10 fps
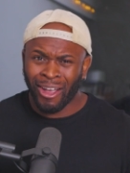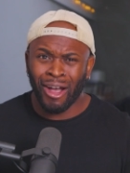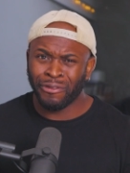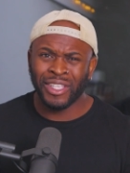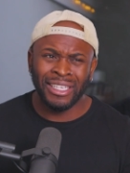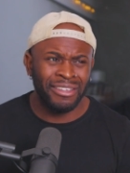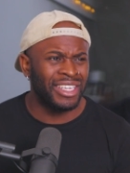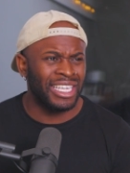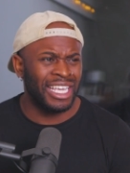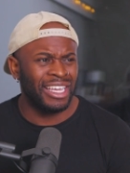after
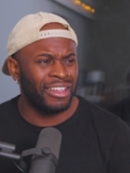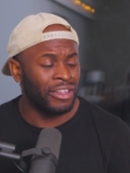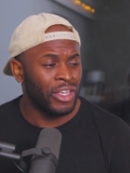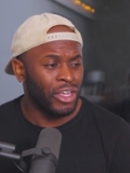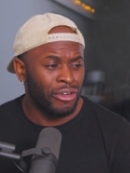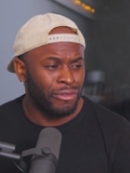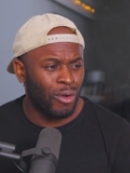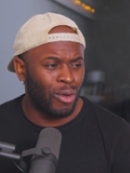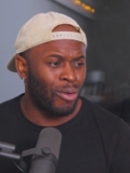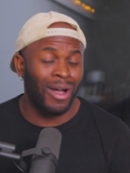living here
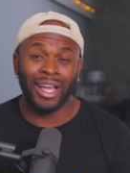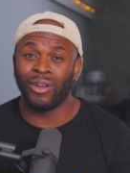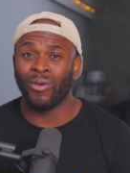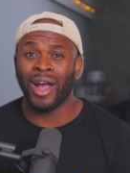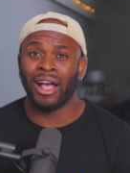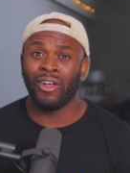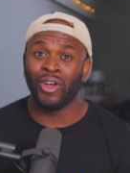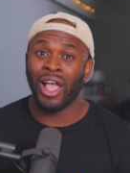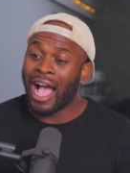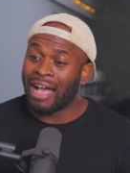for quite a while,